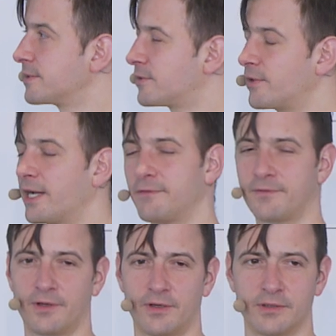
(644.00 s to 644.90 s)
it's right
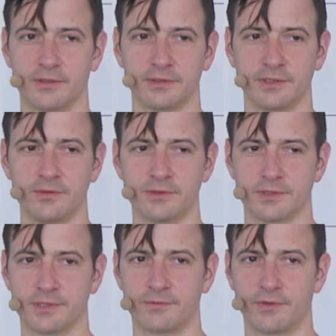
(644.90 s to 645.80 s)
for our
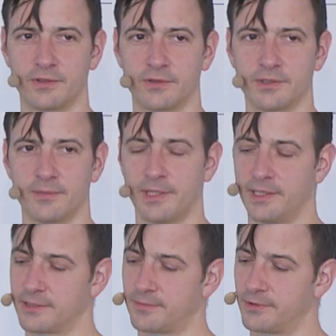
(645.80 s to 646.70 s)
users, for our domain
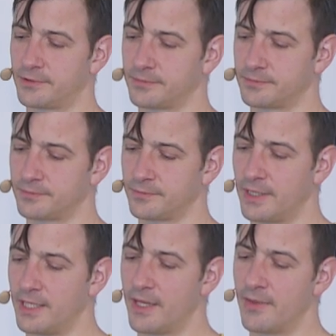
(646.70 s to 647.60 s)
experts.
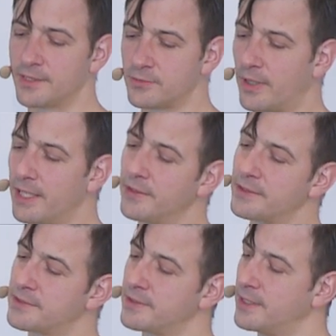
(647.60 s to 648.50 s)
And that's why
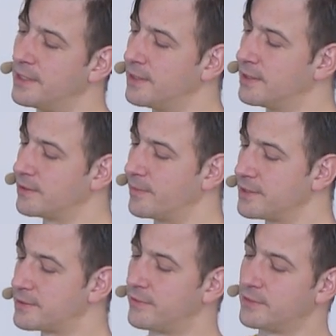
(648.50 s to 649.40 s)
this
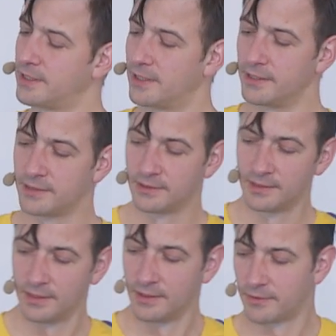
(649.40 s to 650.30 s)
domain storytelling
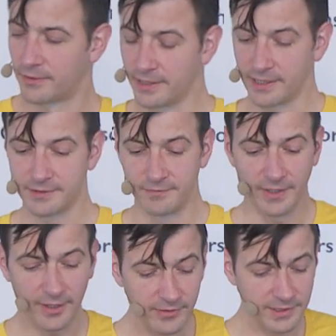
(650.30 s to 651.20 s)
thing has a
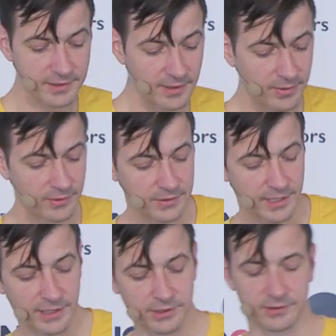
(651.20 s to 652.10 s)
very simple
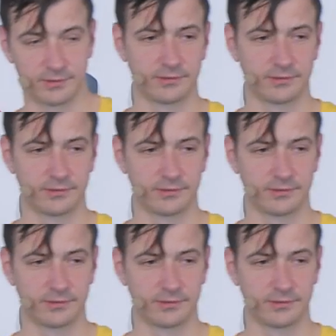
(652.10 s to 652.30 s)
notation.